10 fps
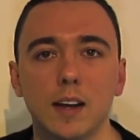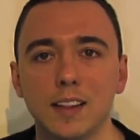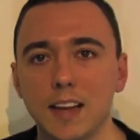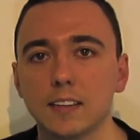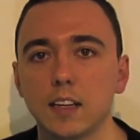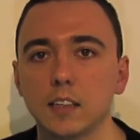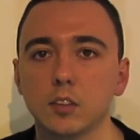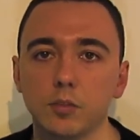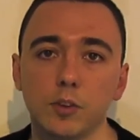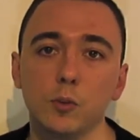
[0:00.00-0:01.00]
and that takes
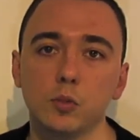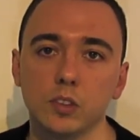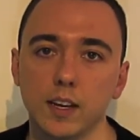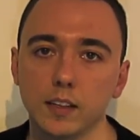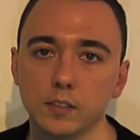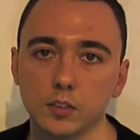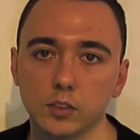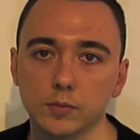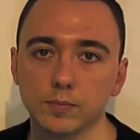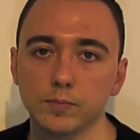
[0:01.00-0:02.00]
a few seconds.